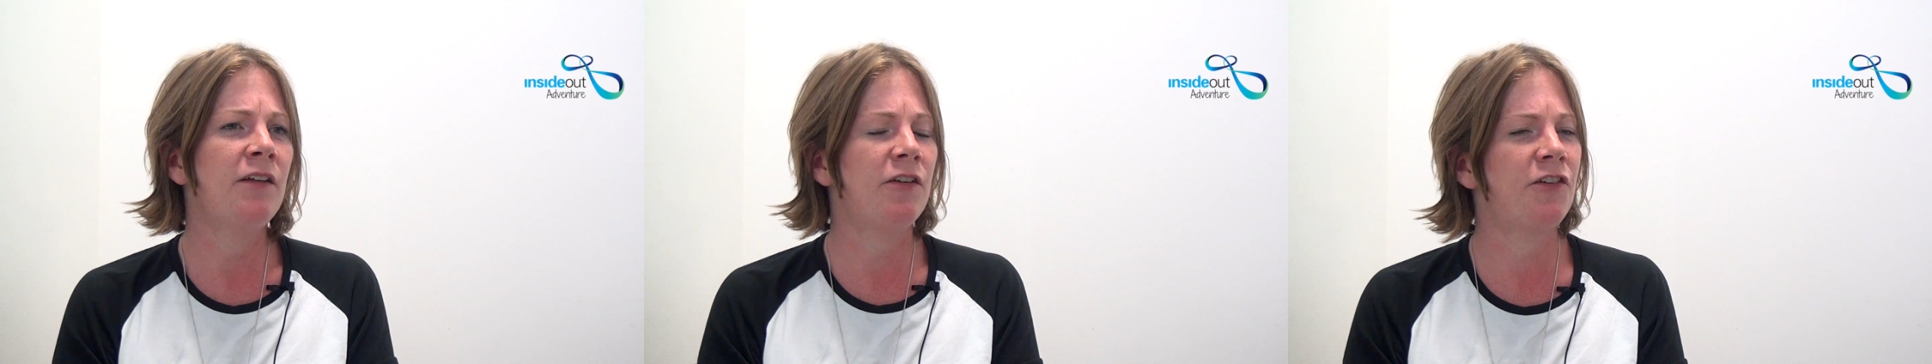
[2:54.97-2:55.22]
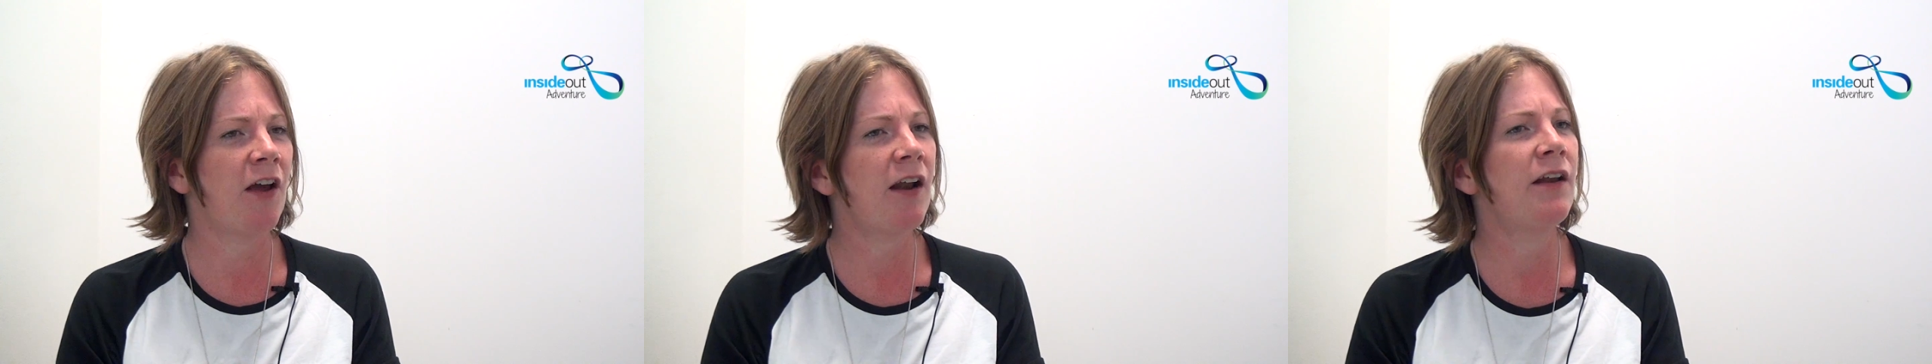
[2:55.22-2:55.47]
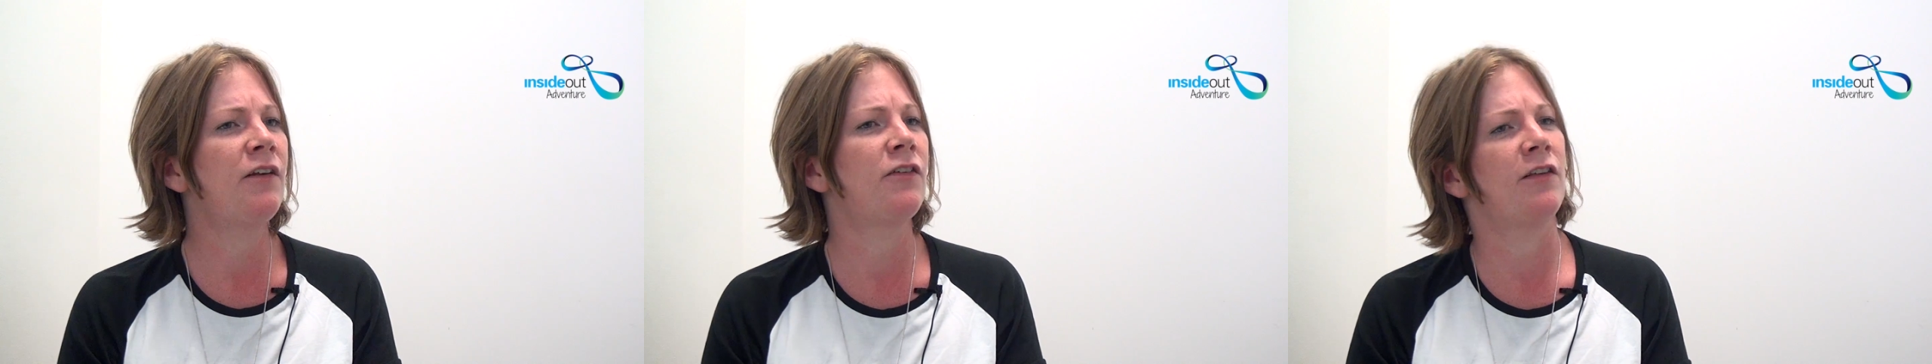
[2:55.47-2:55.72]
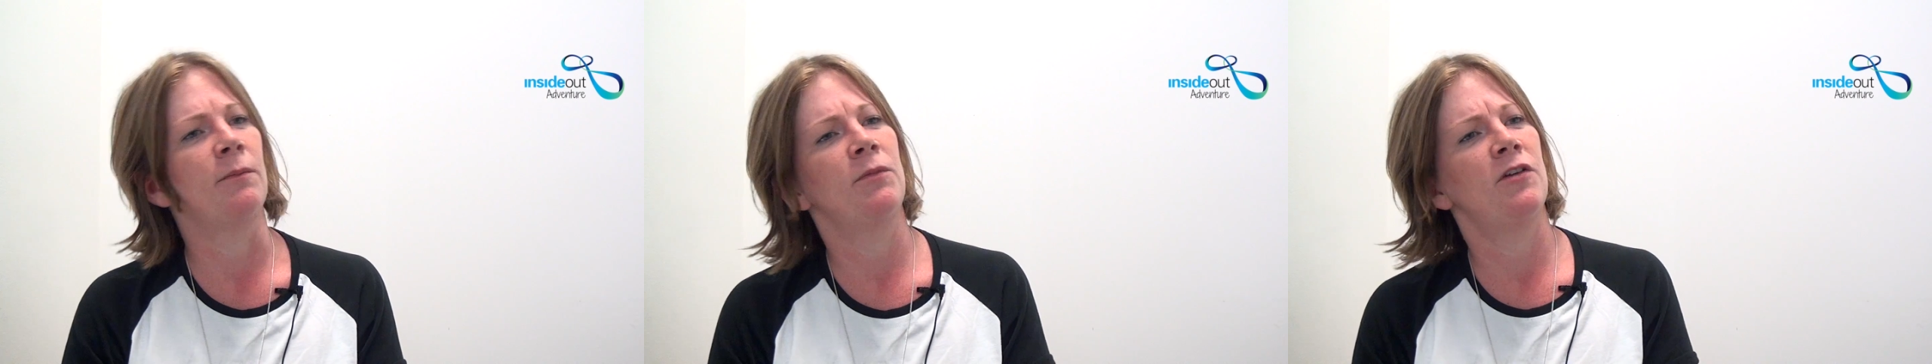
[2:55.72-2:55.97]
to
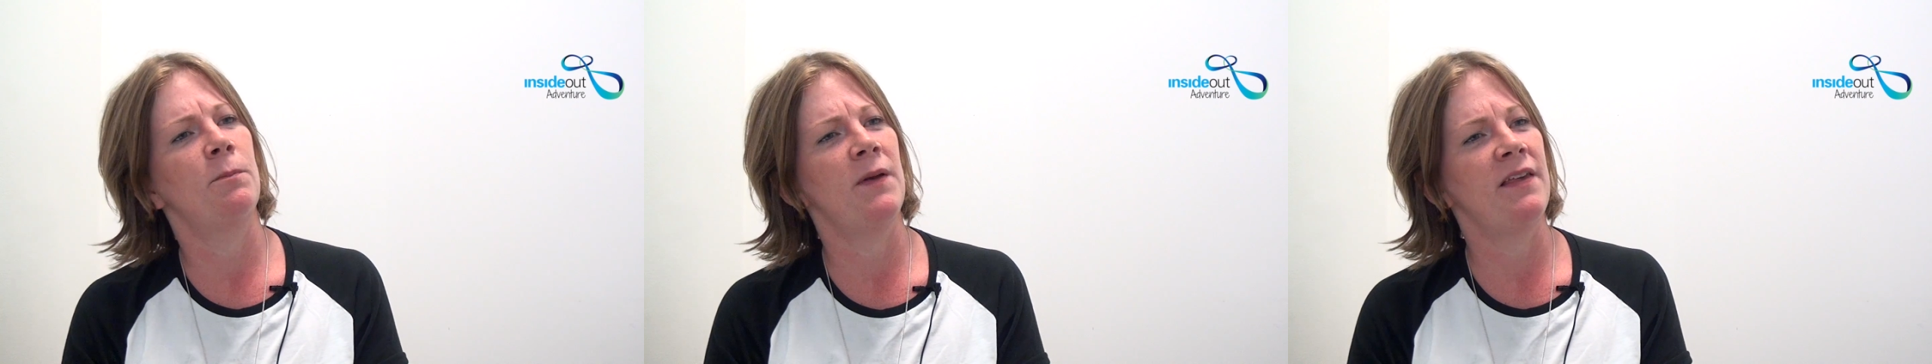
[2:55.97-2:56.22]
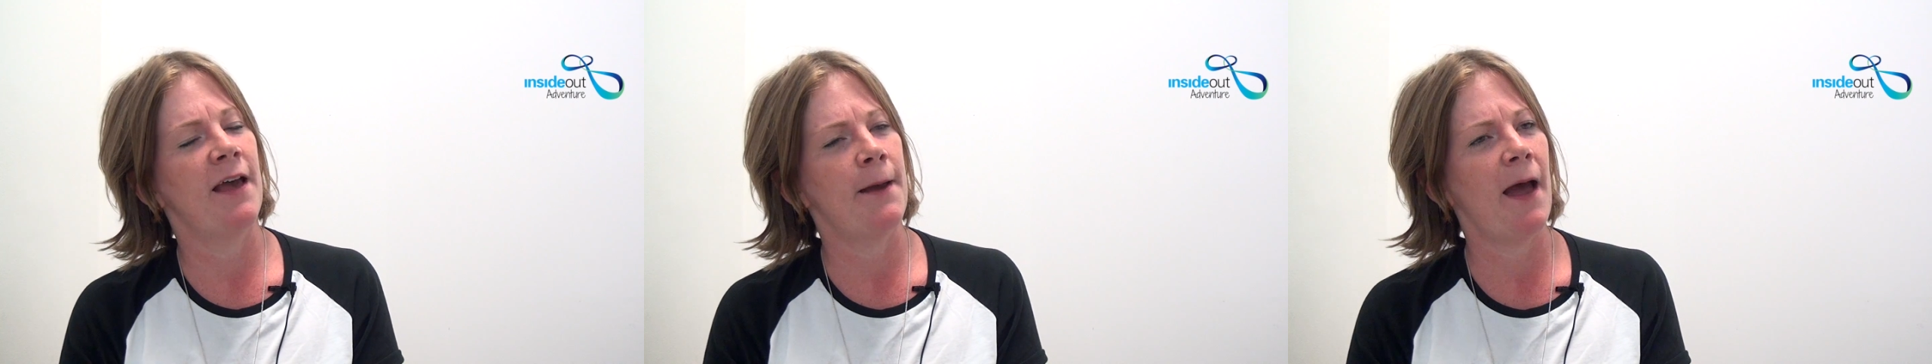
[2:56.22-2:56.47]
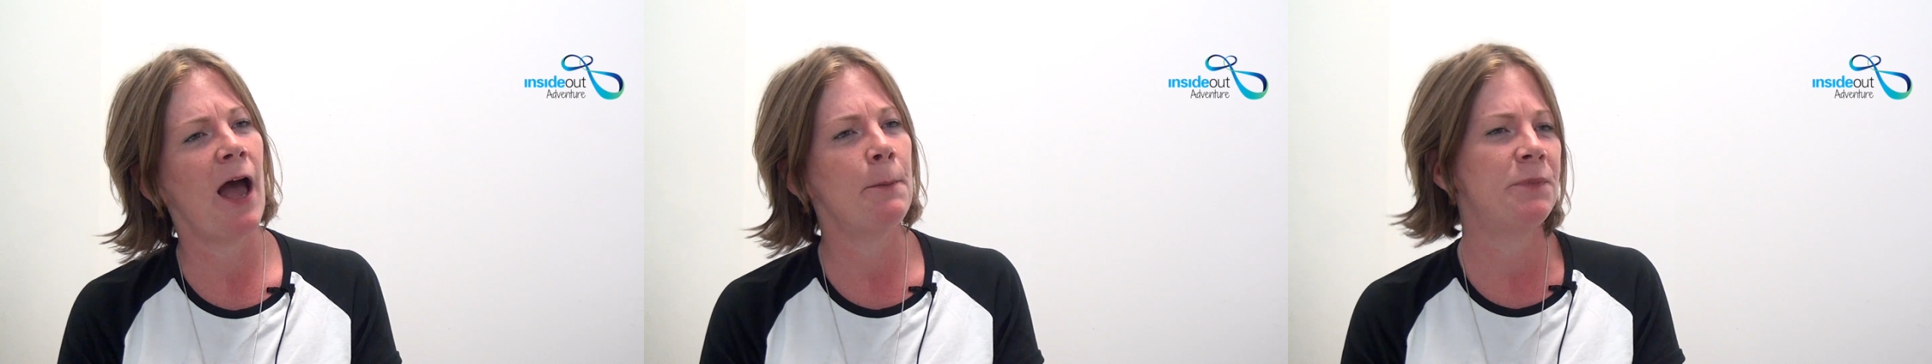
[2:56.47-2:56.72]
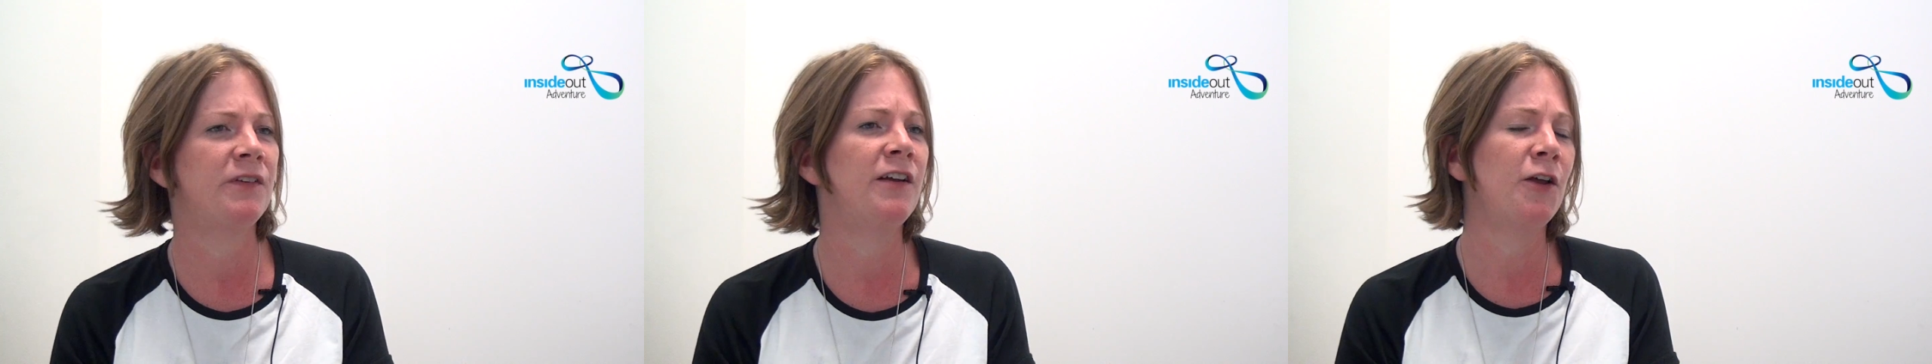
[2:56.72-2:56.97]
challenge them to be their
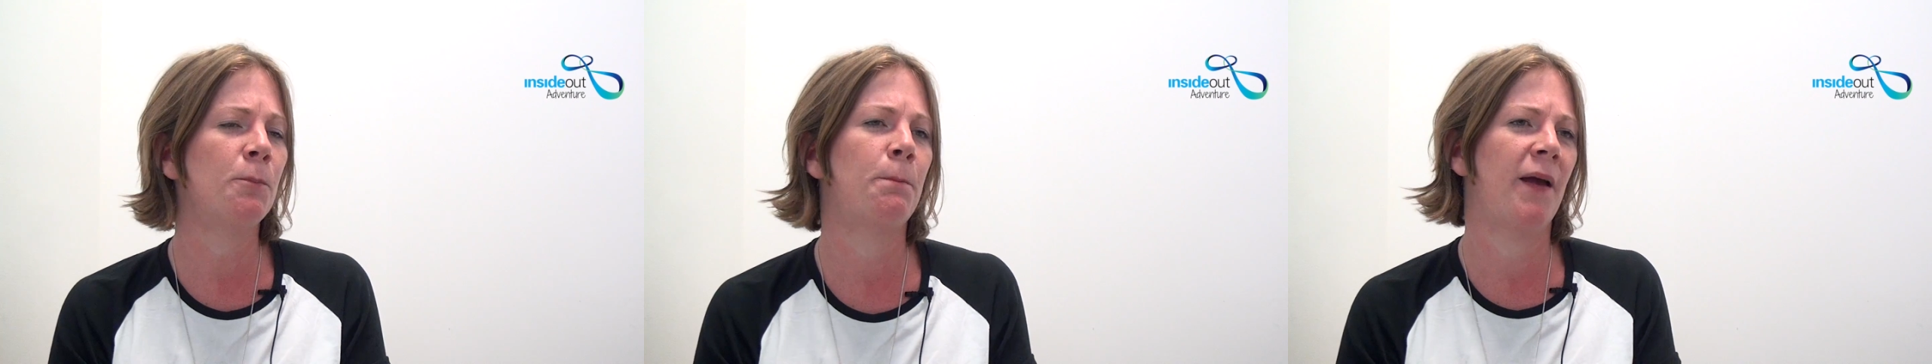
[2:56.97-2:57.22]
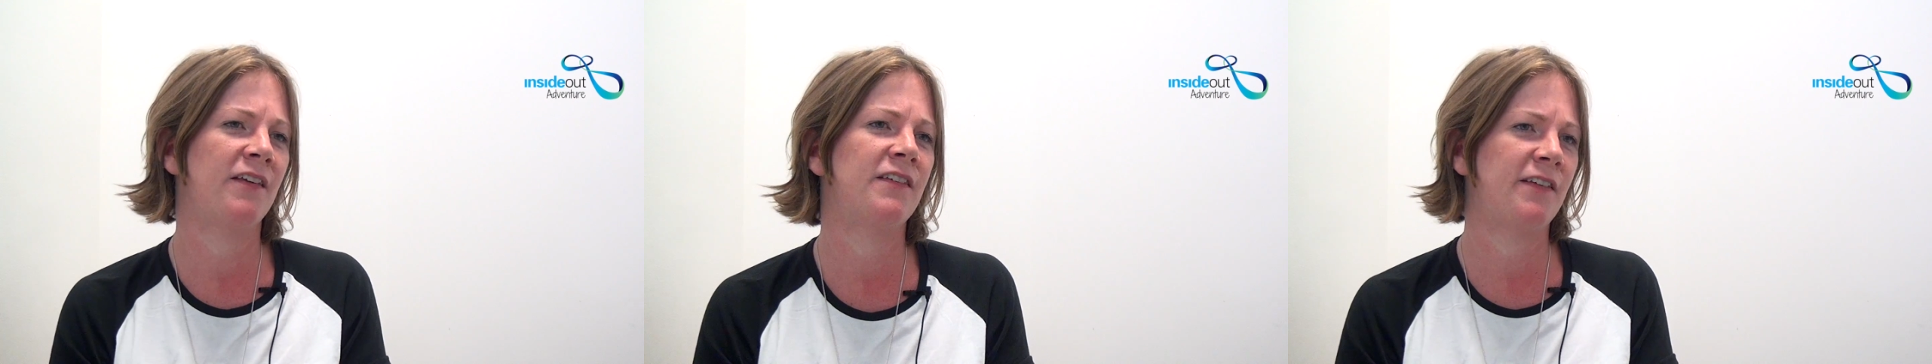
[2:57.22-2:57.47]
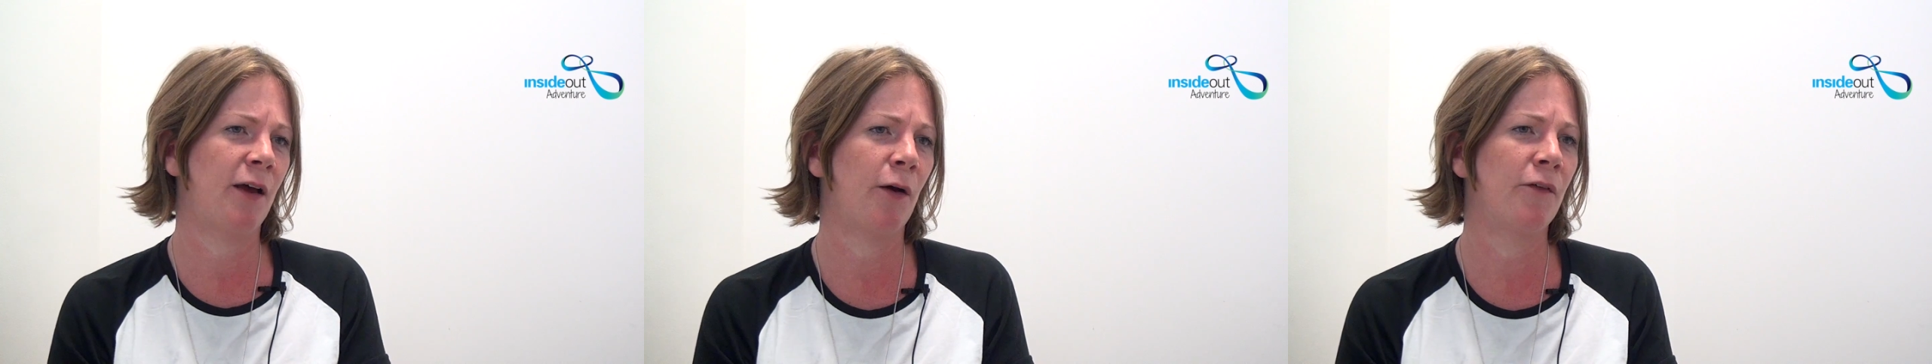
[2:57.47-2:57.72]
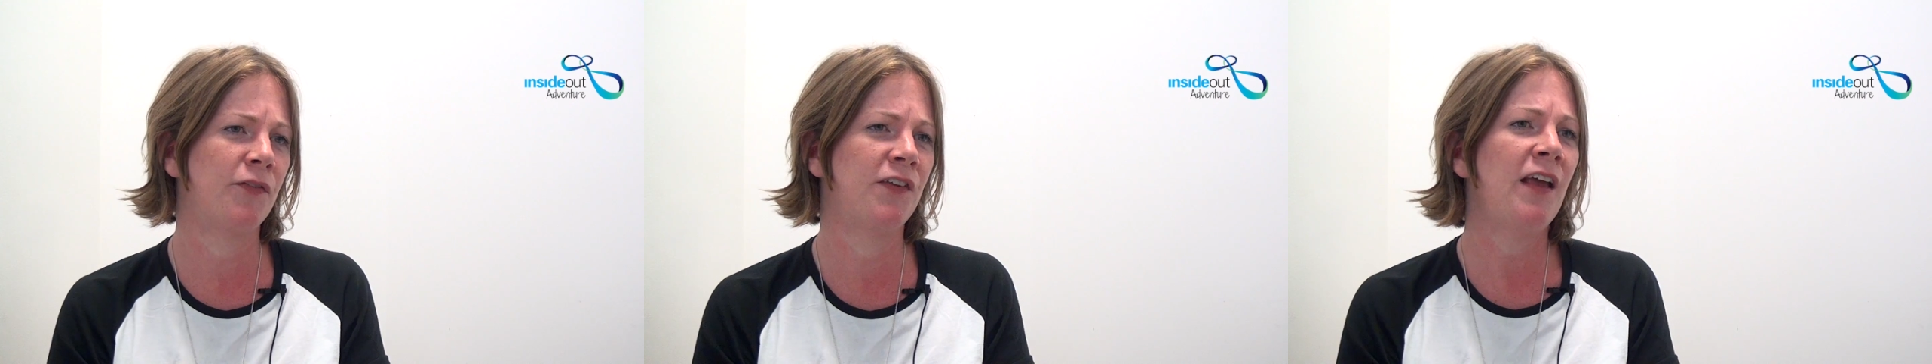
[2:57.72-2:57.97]
absolute best
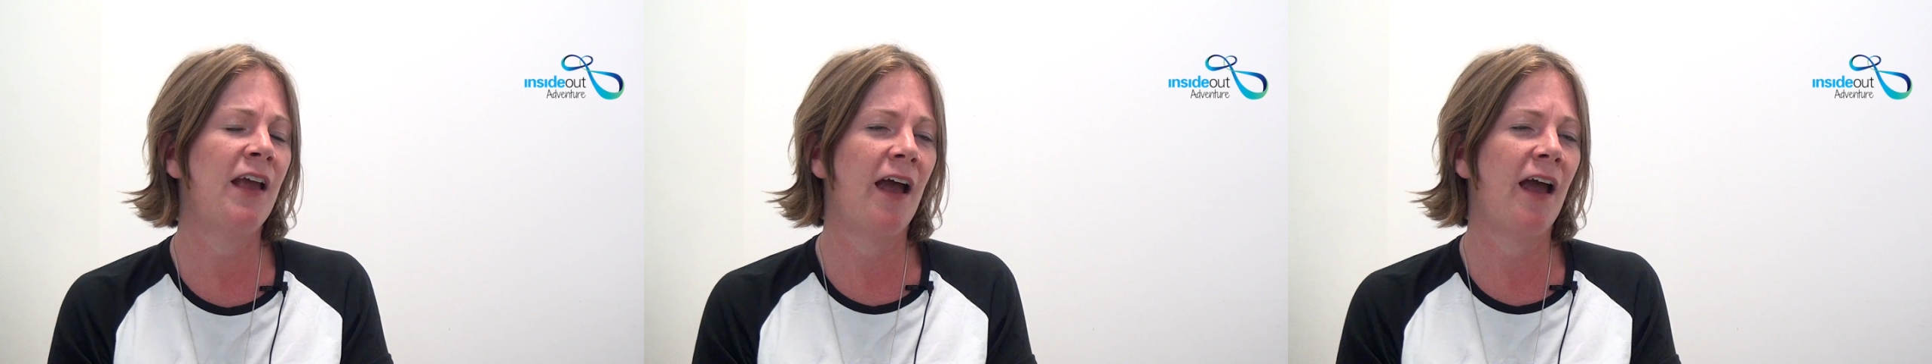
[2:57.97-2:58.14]
selves